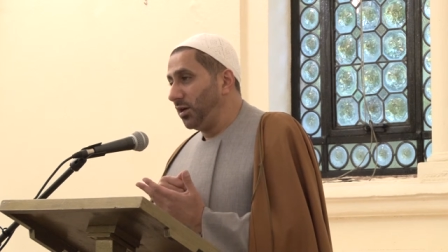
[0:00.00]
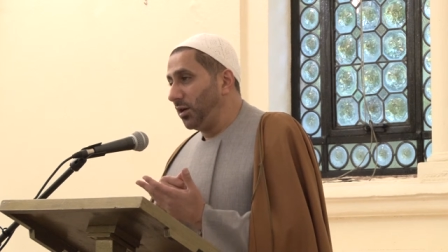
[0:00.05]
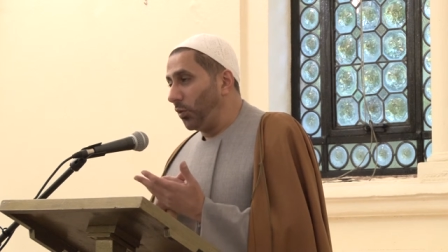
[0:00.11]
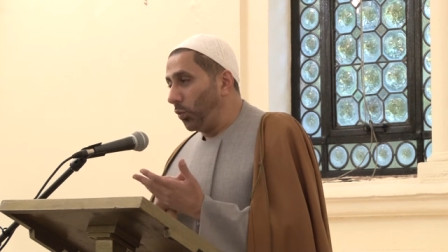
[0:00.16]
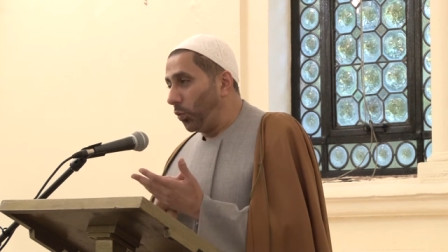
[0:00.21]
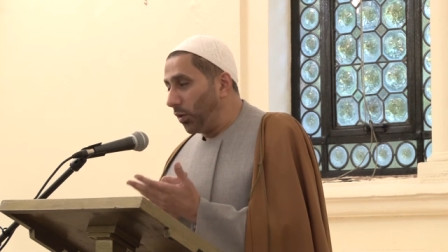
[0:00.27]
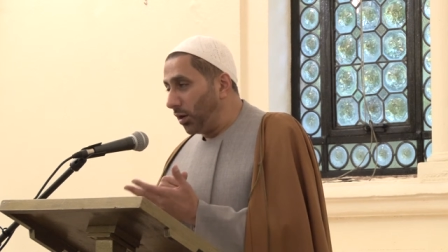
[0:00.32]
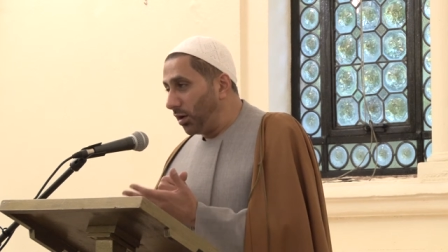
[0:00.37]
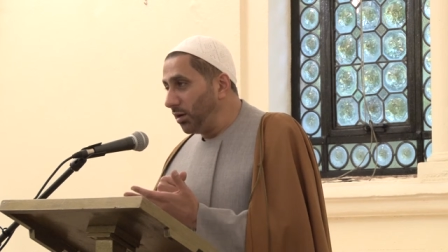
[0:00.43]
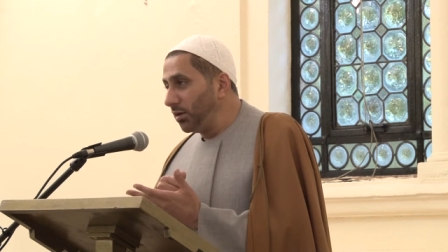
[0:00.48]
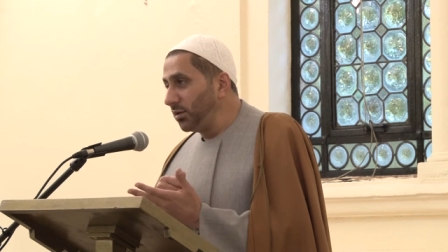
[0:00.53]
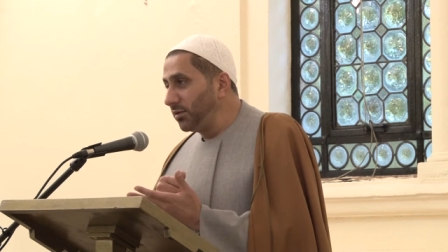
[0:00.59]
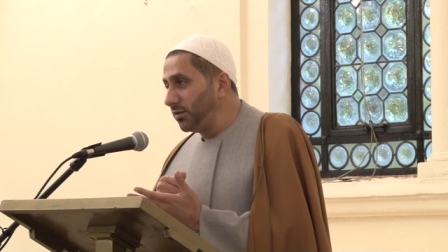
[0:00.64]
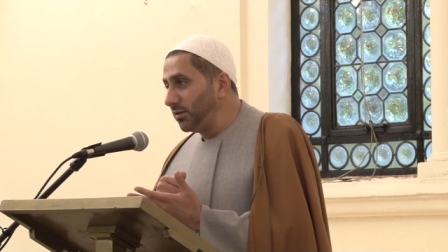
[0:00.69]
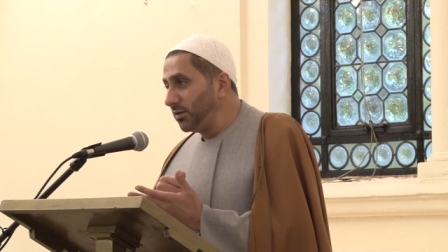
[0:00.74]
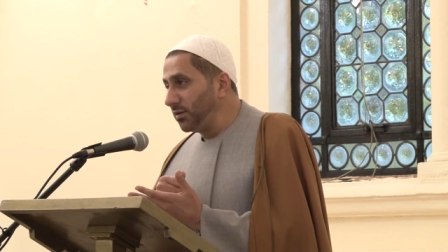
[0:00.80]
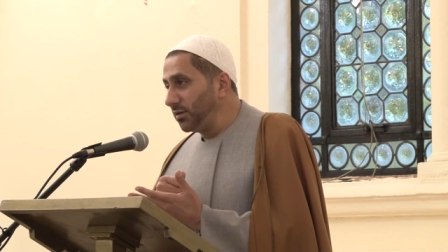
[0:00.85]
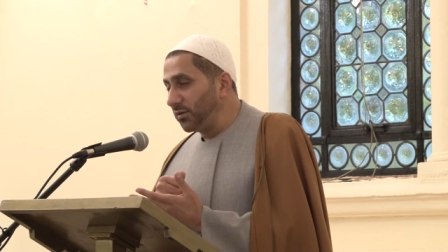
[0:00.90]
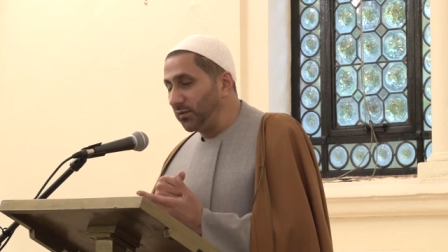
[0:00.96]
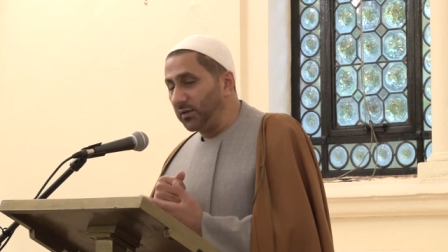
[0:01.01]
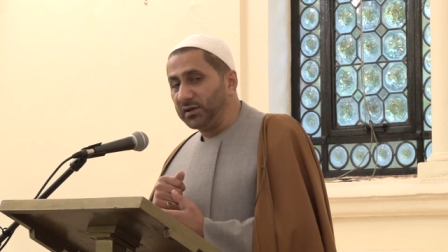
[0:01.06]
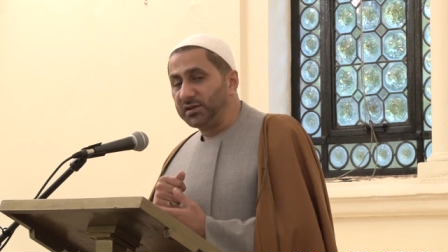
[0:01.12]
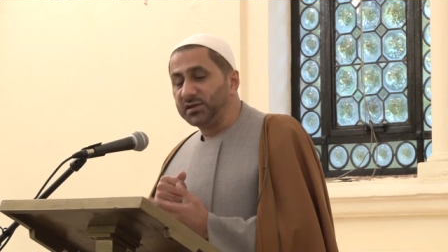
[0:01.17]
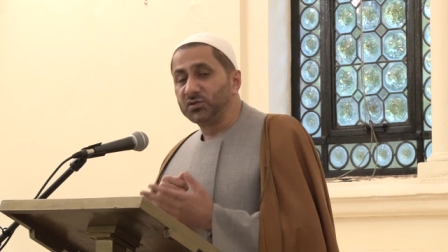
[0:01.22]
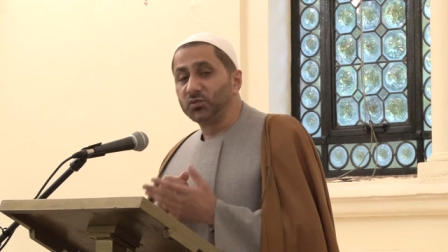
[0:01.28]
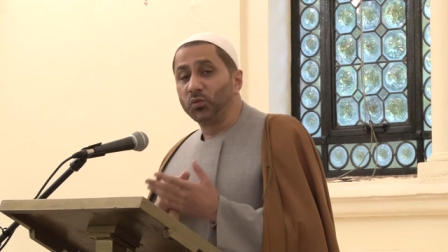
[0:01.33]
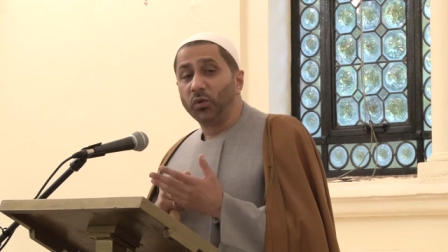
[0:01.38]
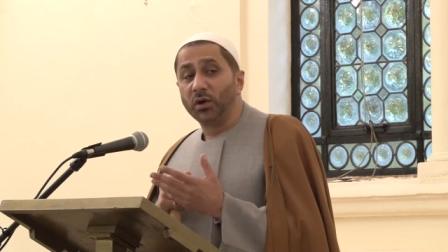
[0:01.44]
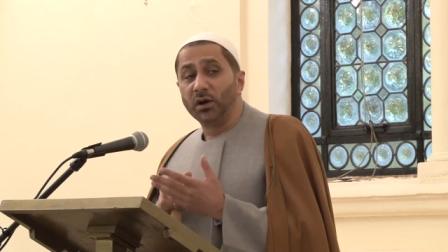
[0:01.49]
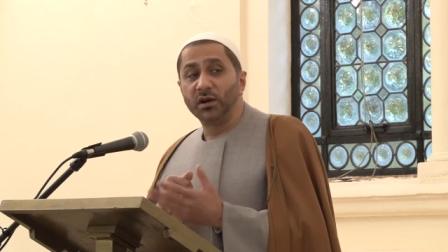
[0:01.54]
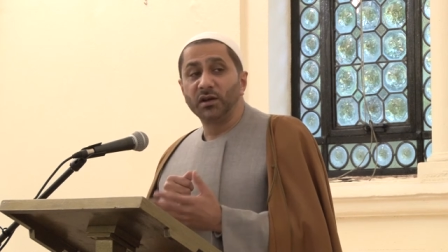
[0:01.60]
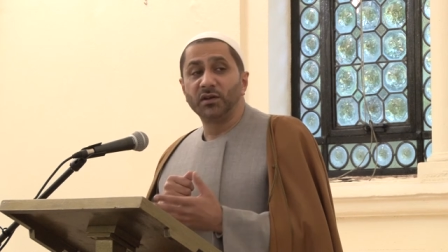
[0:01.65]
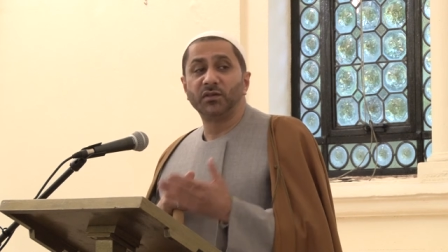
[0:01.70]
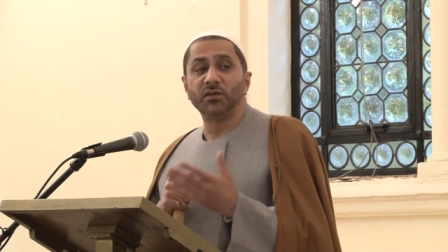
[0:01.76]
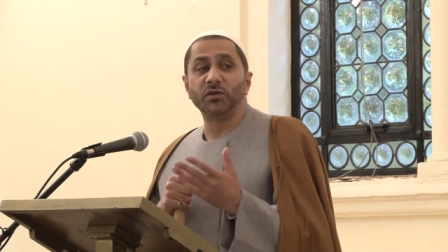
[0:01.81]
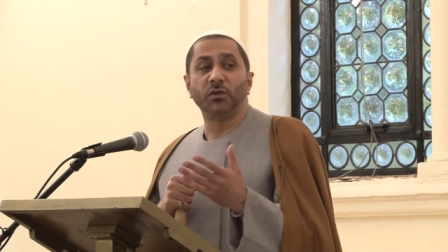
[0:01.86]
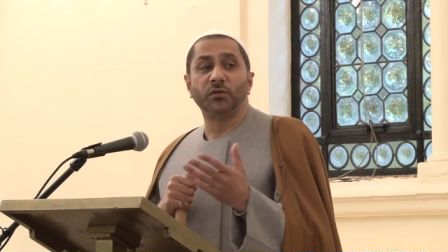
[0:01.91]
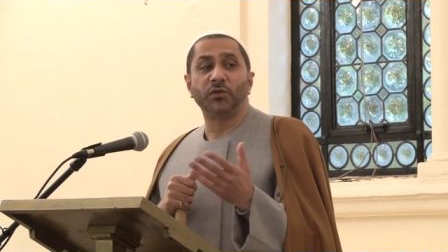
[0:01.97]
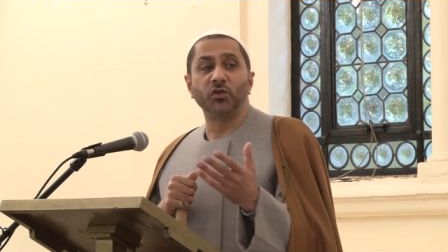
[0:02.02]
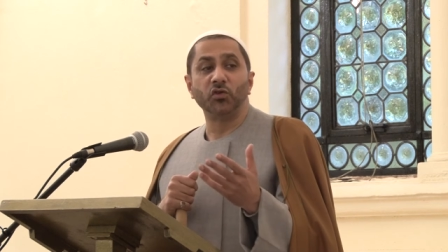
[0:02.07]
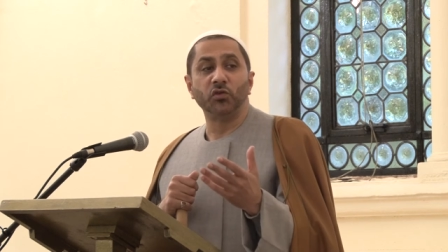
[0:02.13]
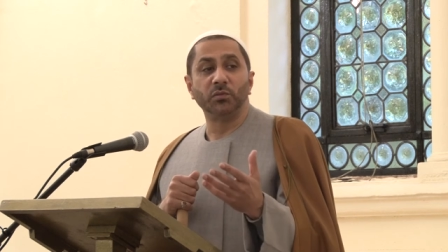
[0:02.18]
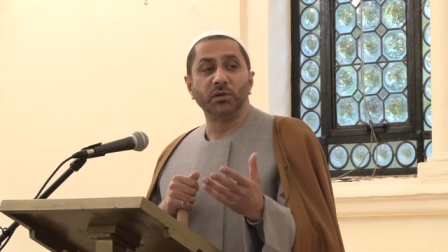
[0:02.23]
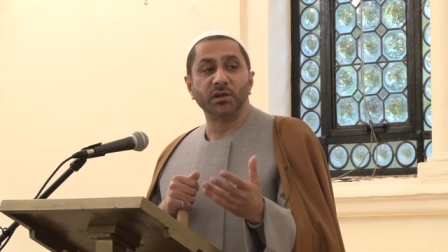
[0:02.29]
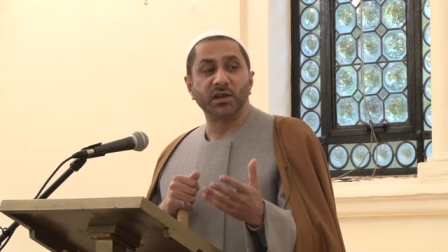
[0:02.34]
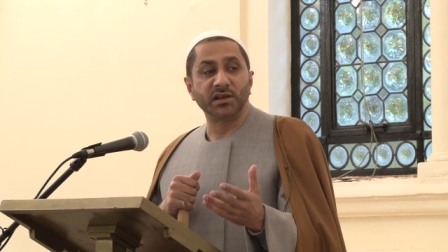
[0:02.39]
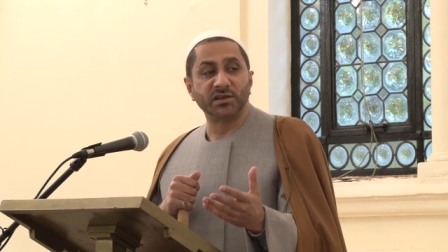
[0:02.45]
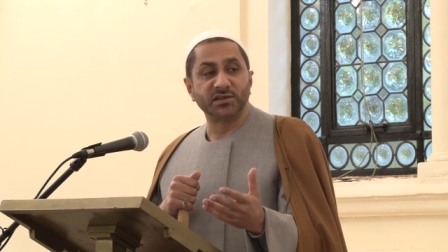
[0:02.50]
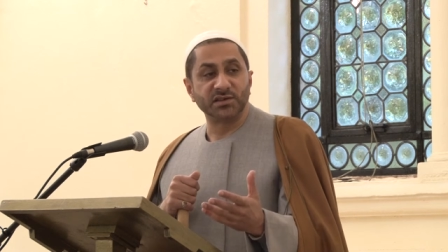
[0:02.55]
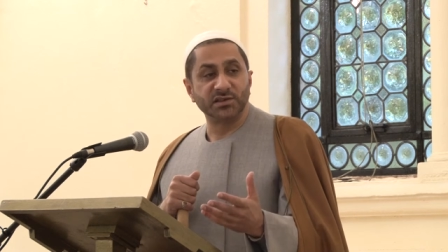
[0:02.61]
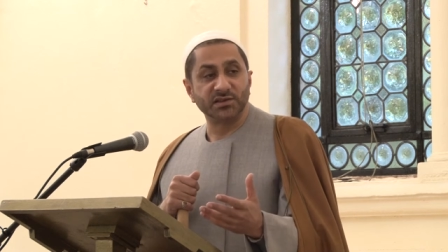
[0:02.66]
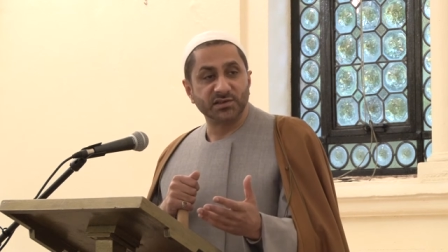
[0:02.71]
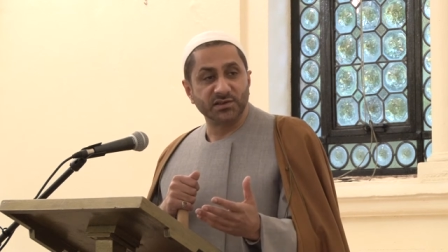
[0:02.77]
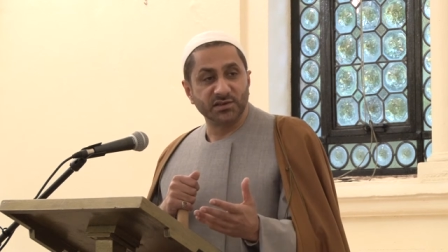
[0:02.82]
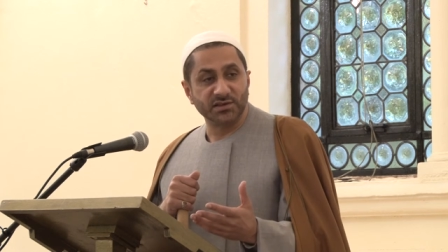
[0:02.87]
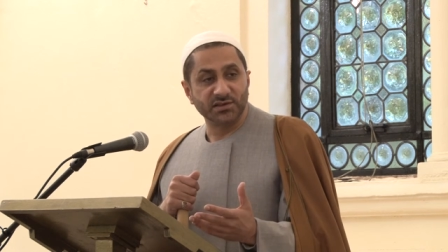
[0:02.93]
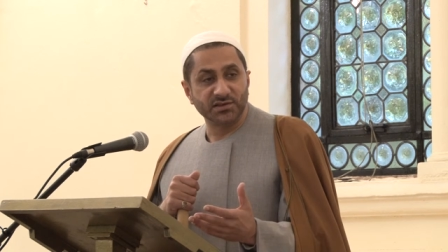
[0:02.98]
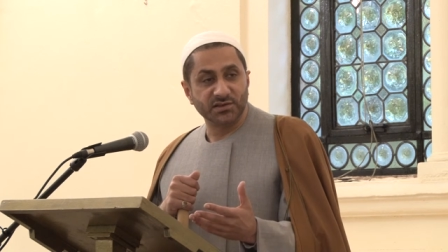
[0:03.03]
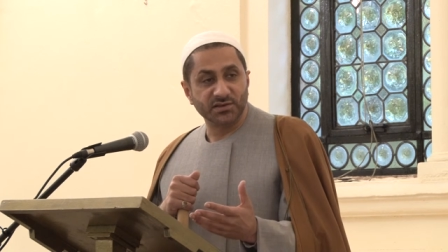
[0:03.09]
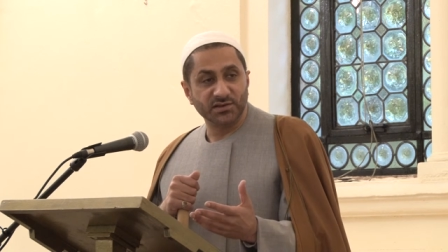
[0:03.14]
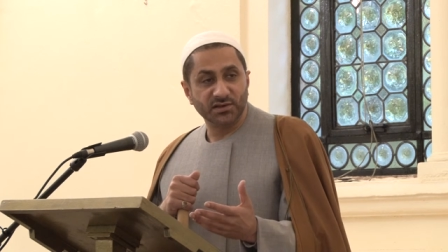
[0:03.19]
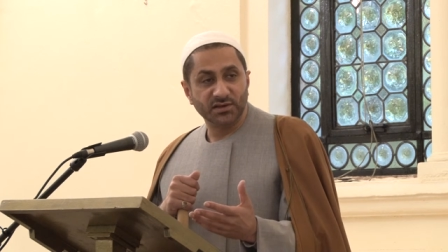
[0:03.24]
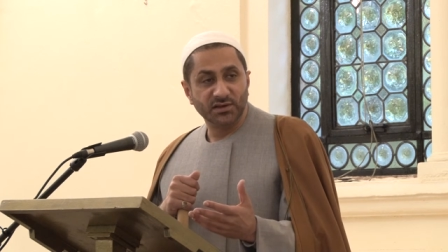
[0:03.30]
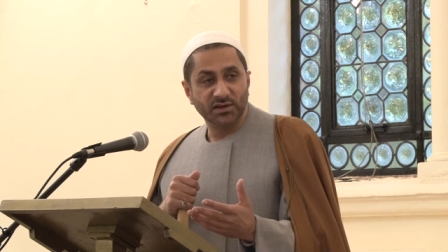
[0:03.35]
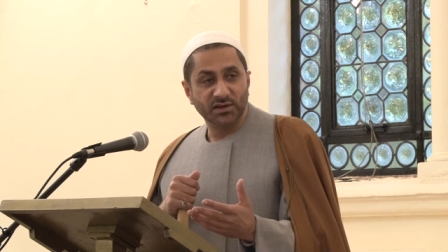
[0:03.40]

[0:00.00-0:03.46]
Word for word: a world that is worthy of human existence.